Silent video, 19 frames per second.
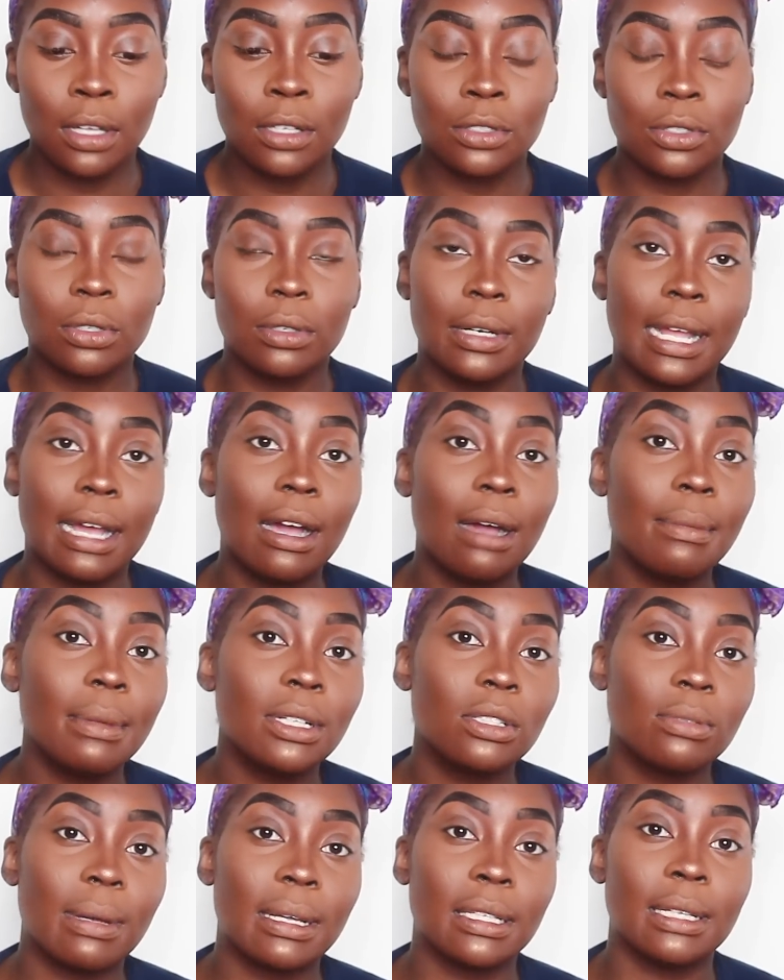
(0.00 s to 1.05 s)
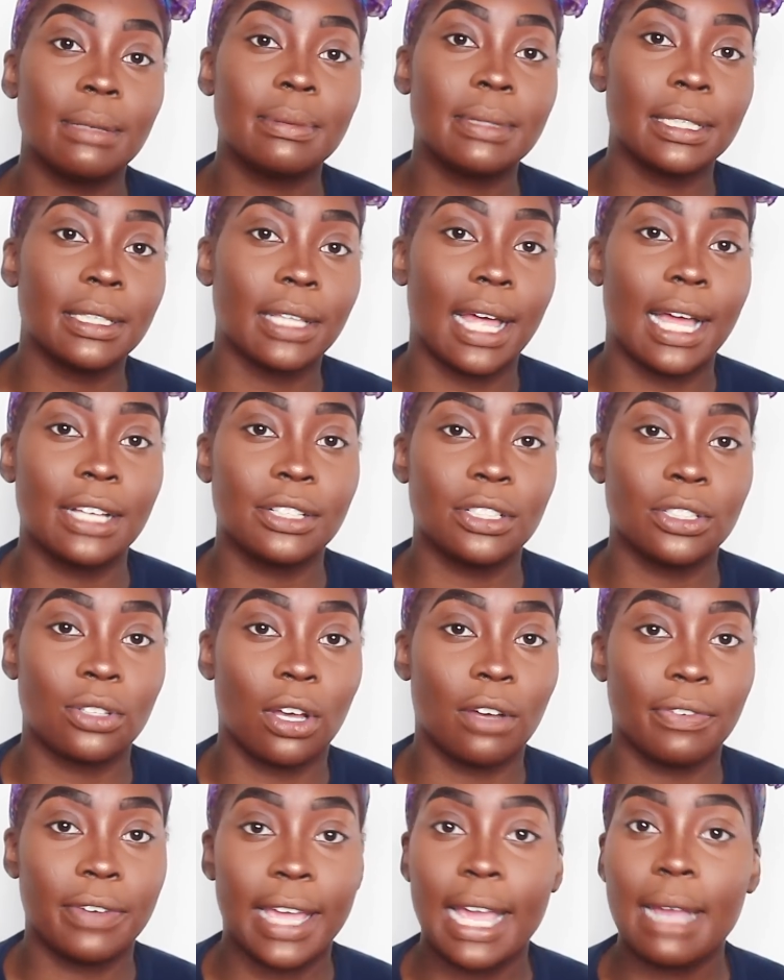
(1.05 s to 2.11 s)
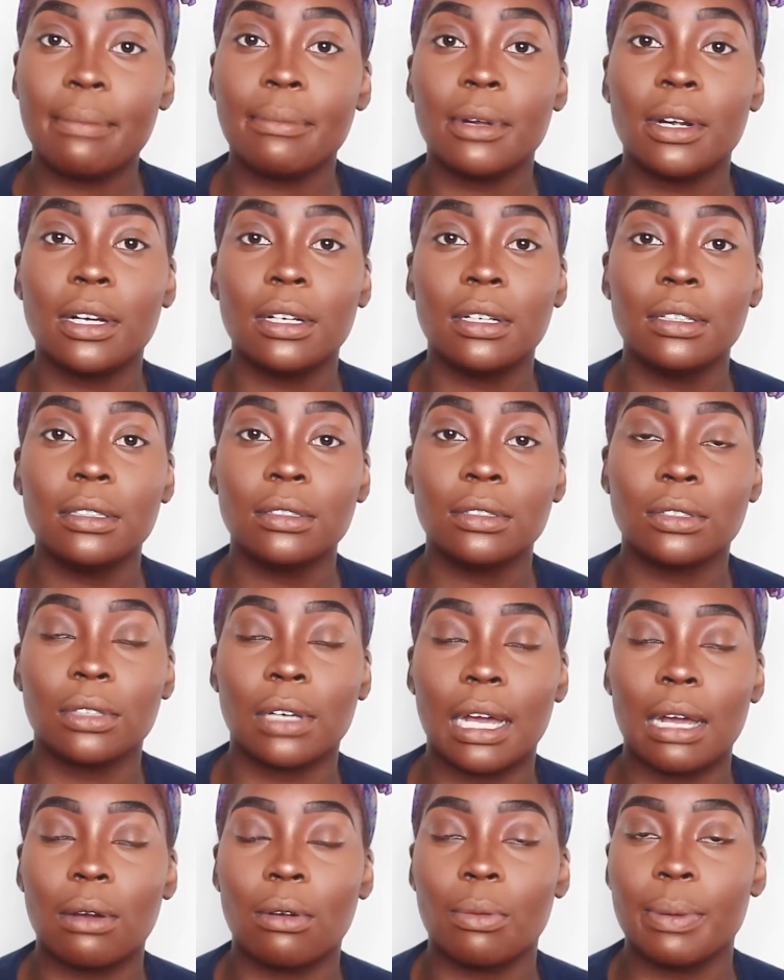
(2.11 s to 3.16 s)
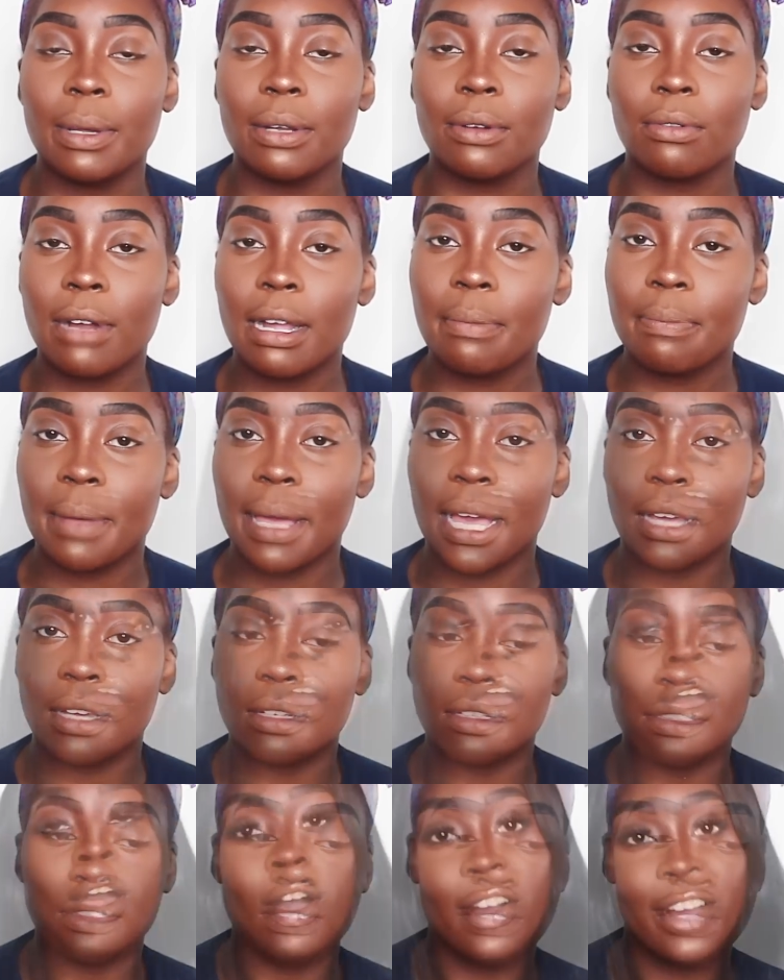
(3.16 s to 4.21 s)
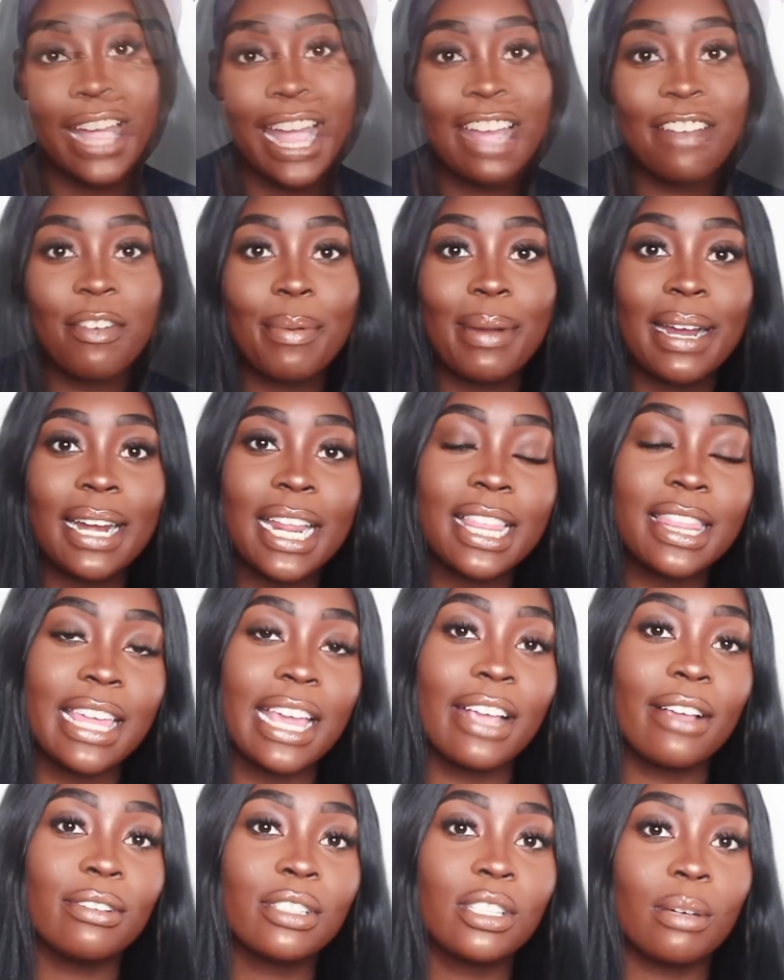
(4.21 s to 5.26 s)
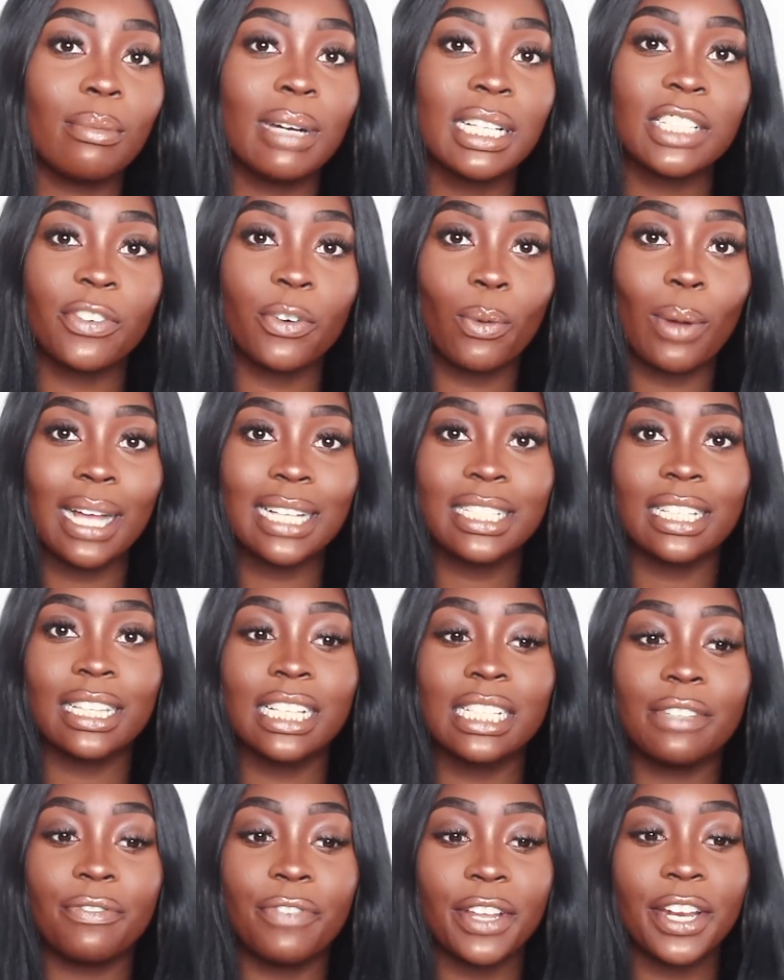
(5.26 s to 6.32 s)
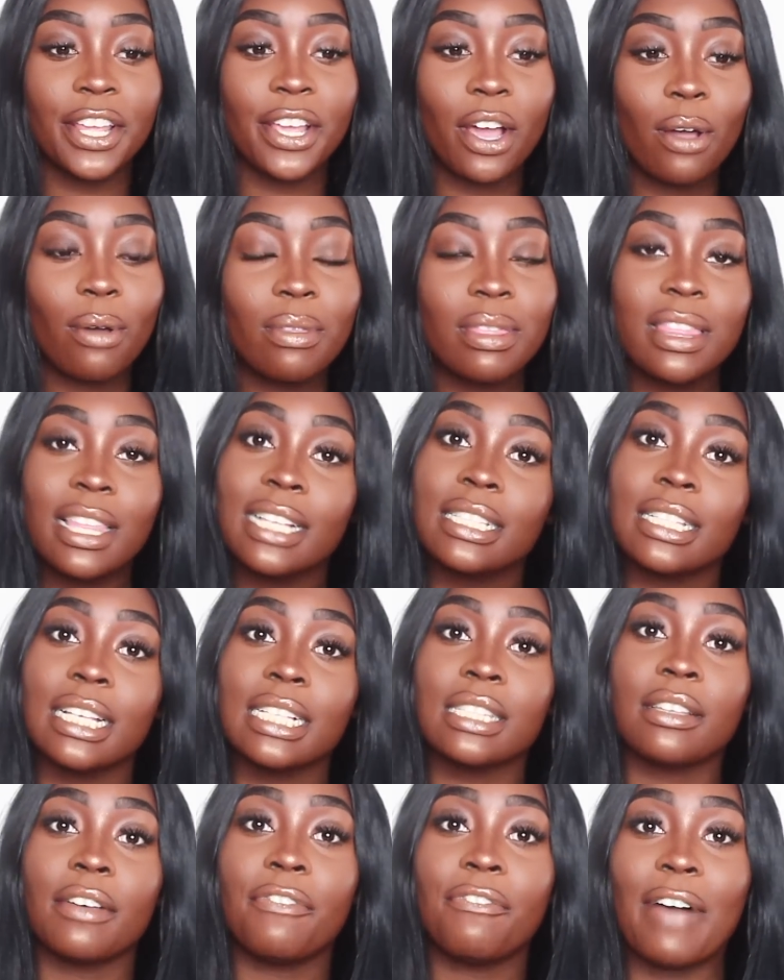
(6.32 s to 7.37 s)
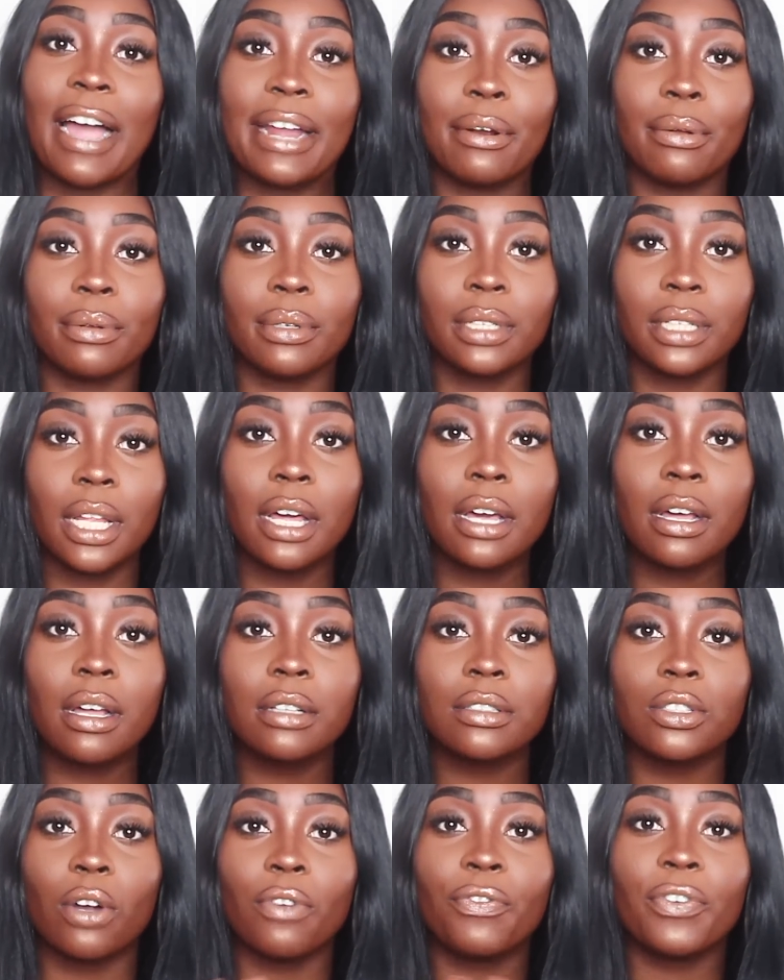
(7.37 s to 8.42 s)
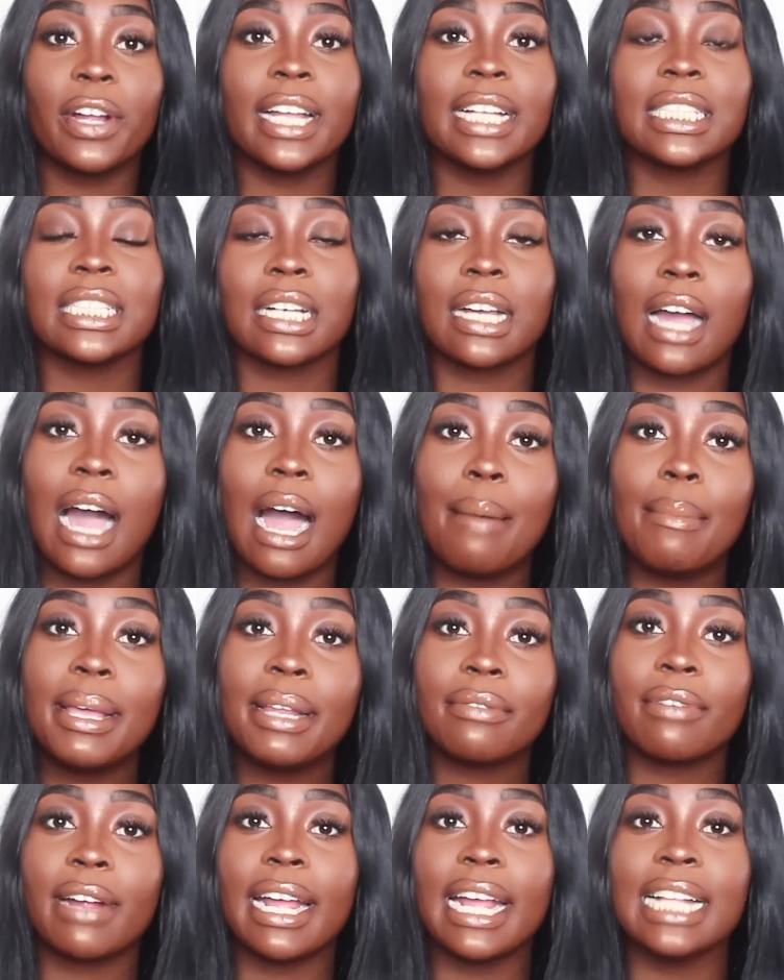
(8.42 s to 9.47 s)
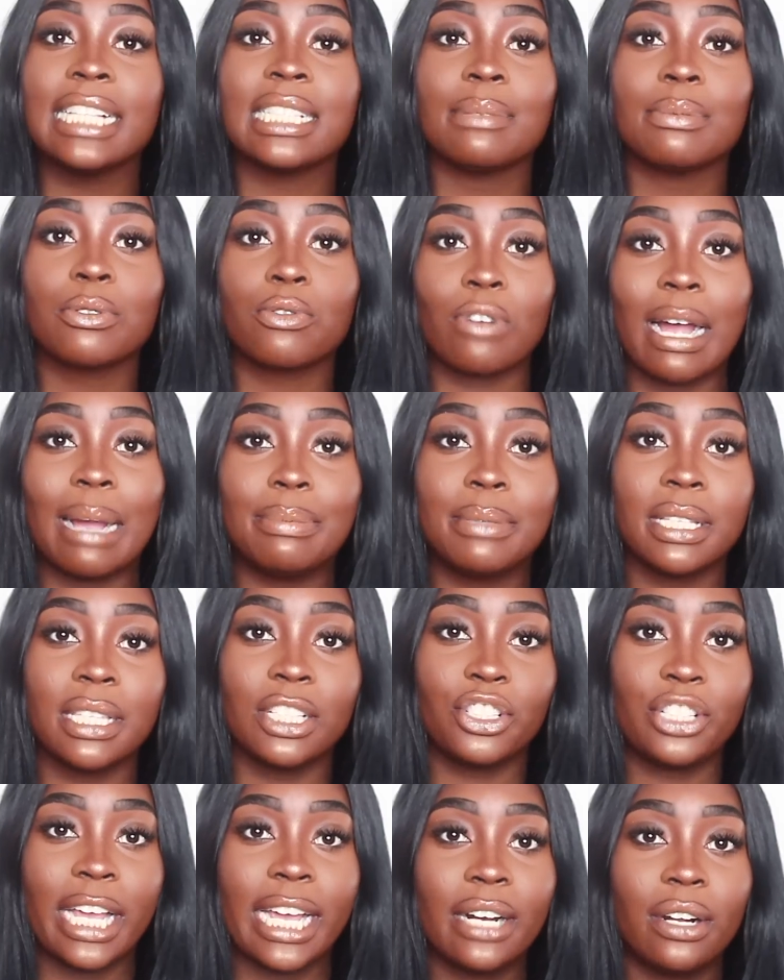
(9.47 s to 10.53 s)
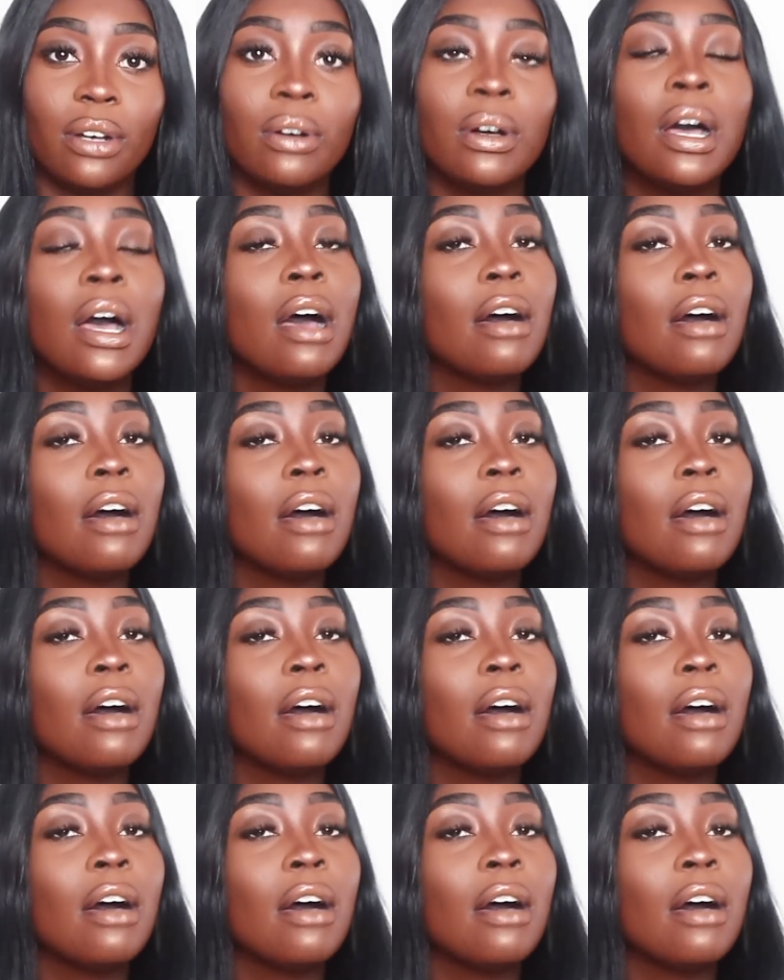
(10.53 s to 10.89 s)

So now I'm gonna do my lips and lashes off camera, so I will be right back. Okay everybody, thank you so much for watching this video. This is the final look. Don't forget to comment, rate, and subscribe to the channel.